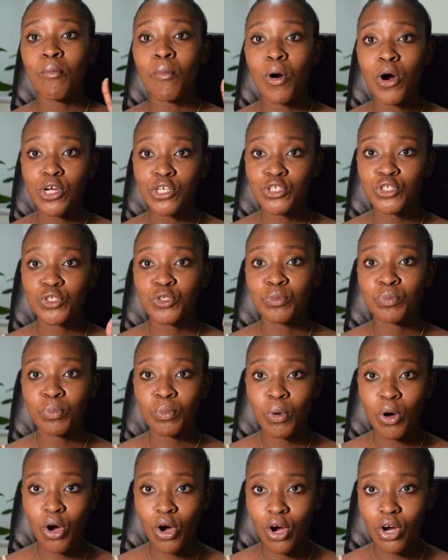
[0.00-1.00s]
module
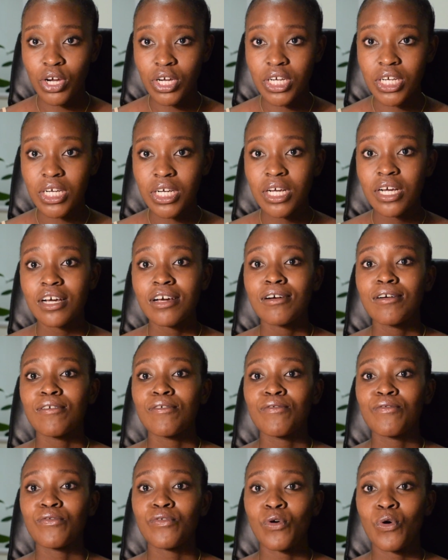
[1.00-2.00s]
mark
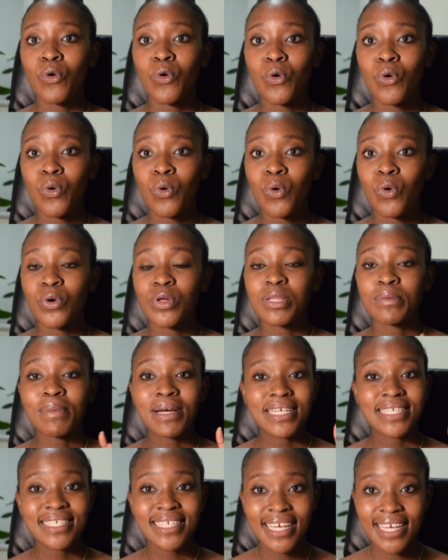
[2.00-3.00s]
for
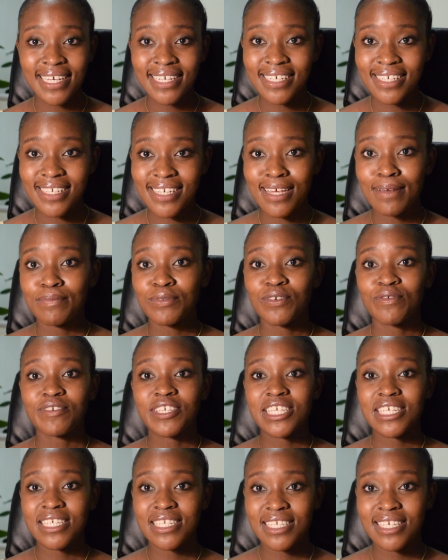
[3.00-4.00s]
my second attempt of
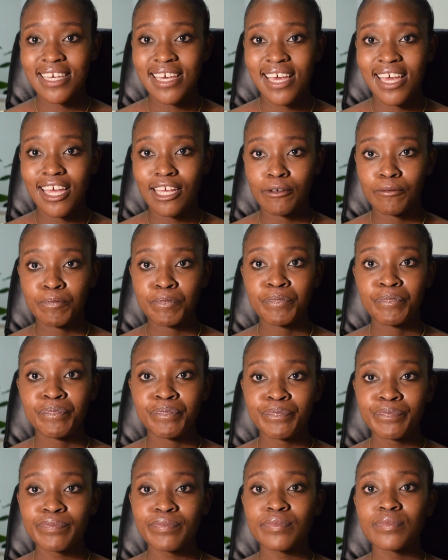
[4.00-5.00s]
CTA.
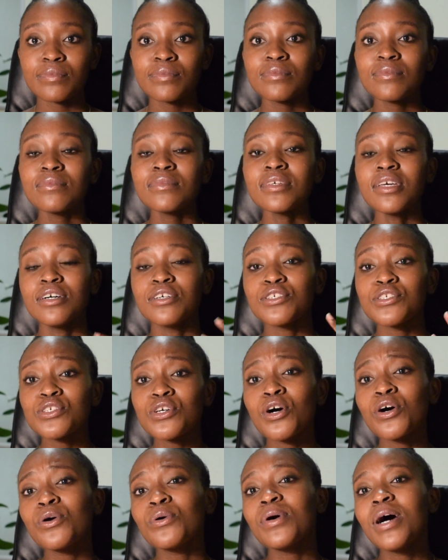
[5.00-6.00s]

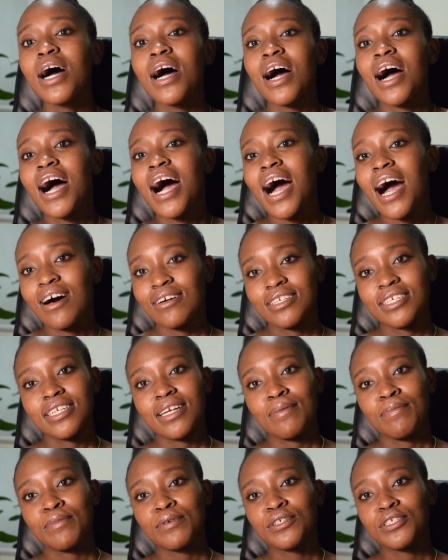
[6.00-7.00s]
So how did
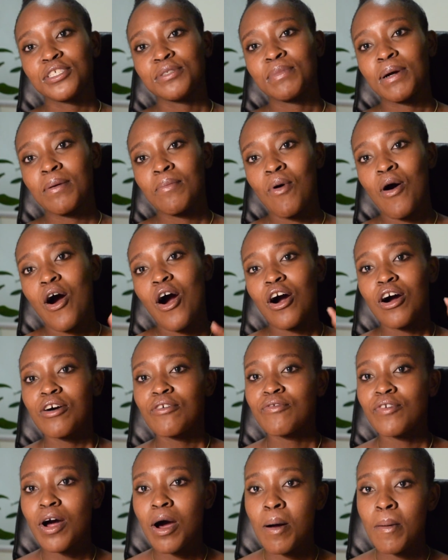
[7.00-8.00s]
I push my mark
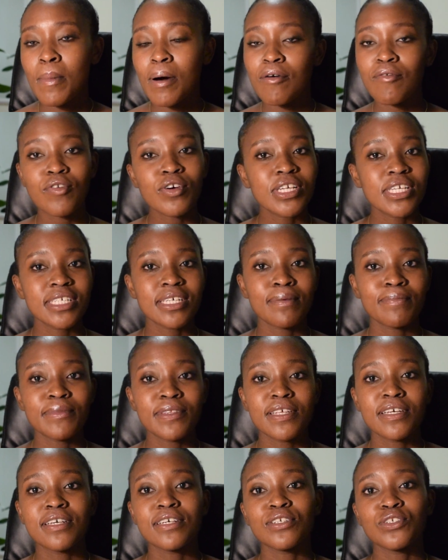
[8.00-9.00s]
from a
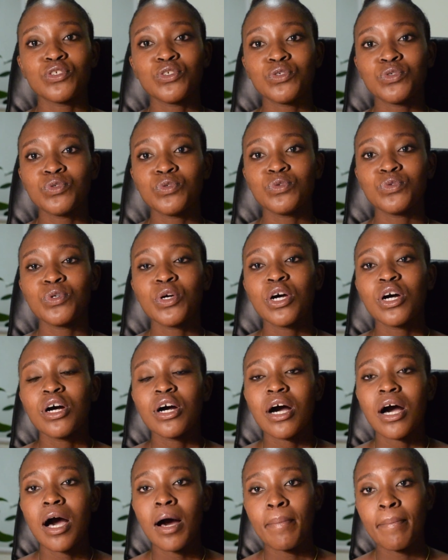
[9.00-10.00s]
40-something to
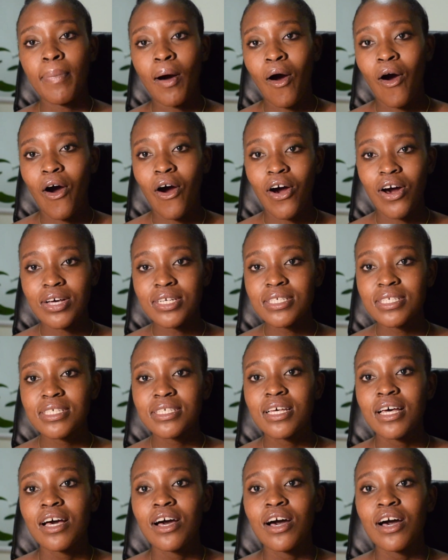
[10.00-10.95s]
a pass?